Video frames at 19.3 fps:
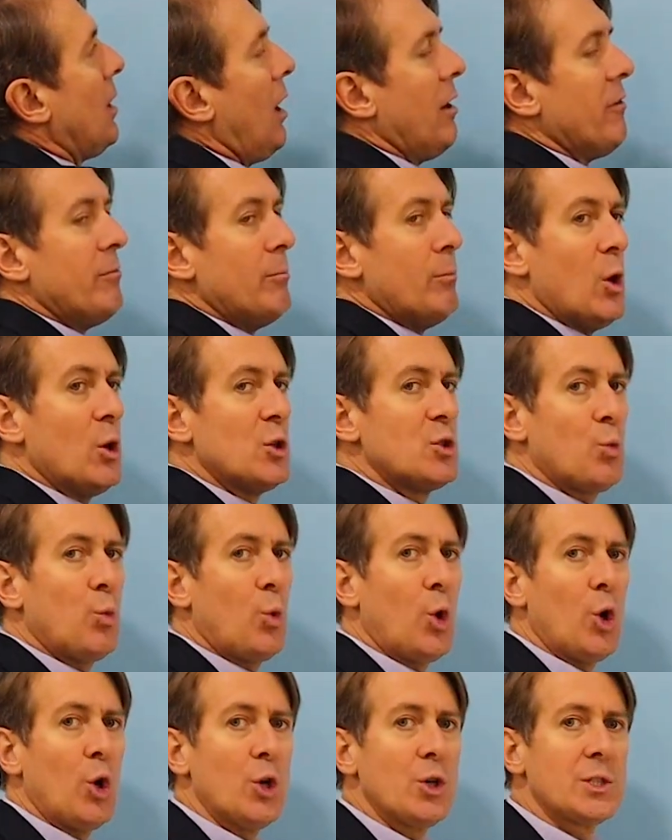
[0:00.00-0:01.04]
of most
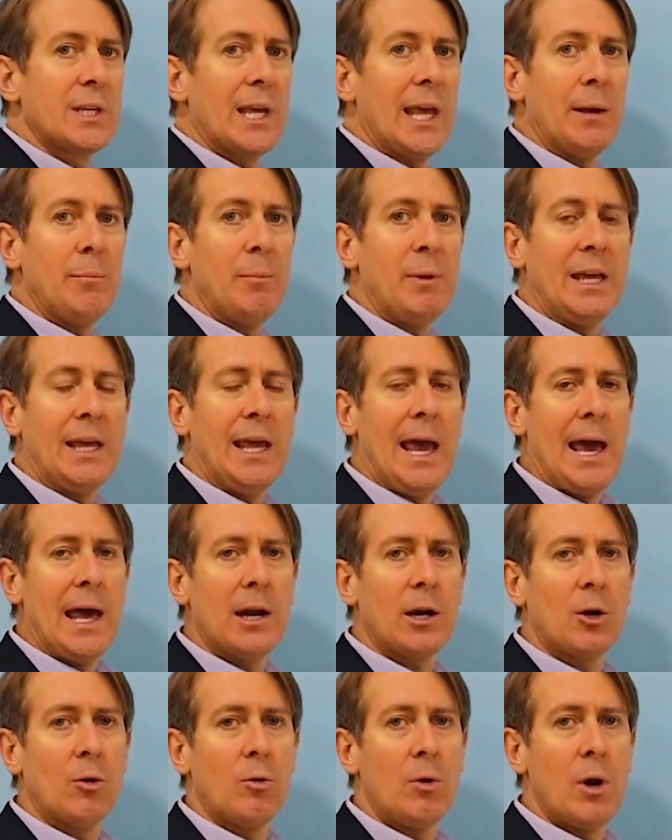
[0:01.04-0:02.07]
words can be
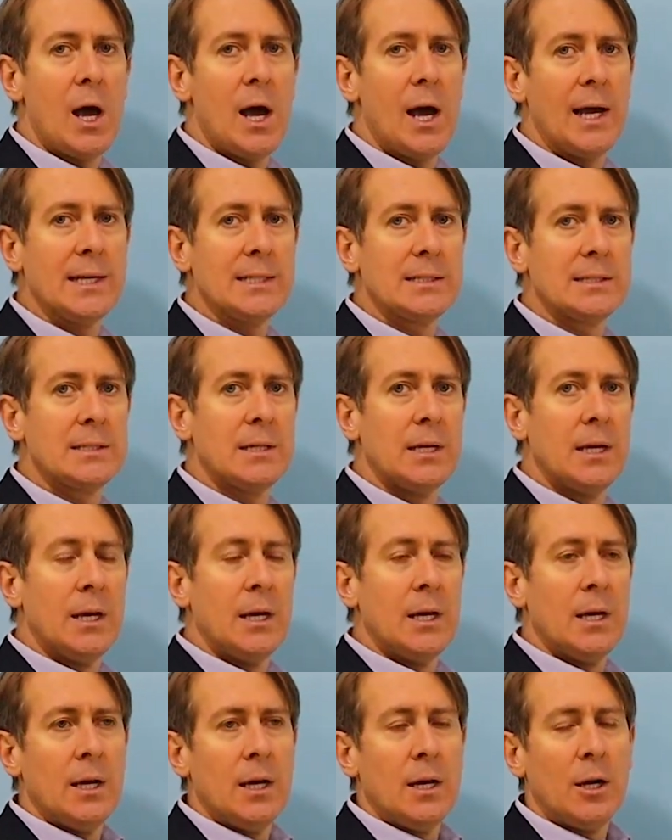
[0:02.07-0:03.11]
categorized
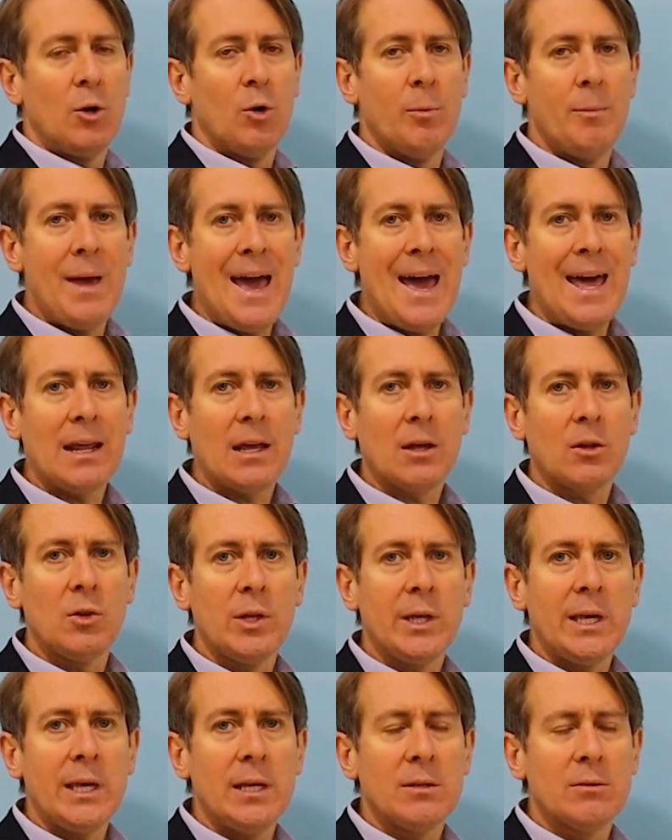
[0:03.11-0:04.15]

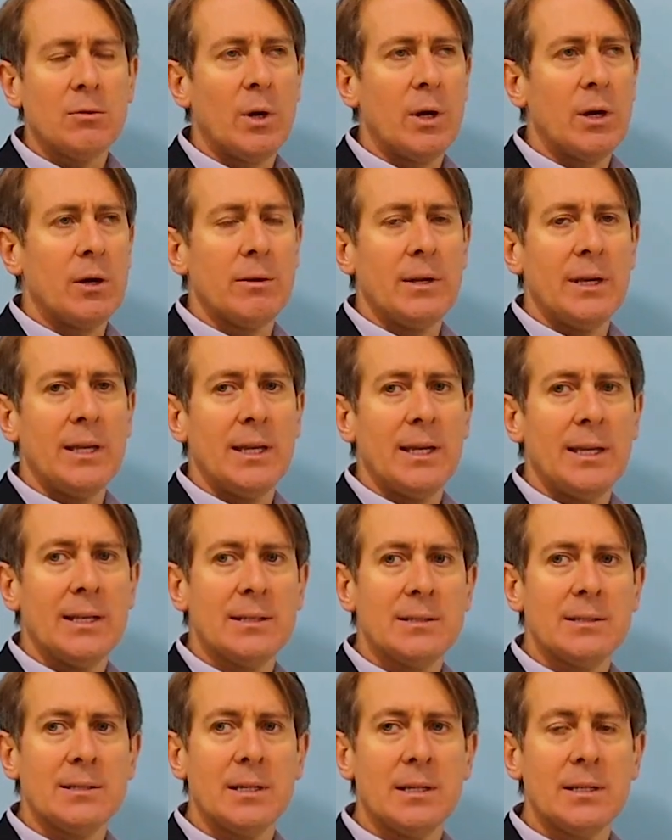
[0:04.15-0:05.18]
grammatically, well,
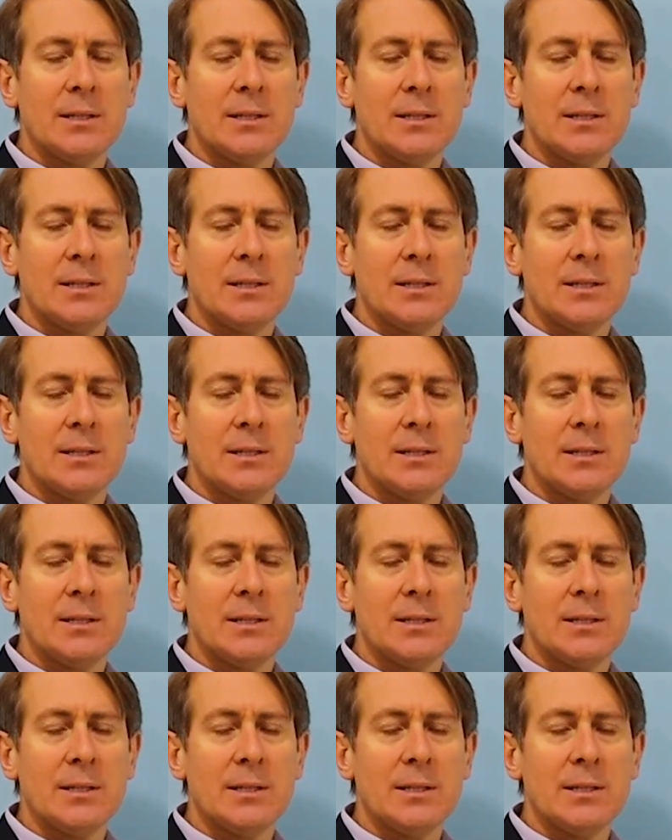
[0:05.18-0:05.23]
in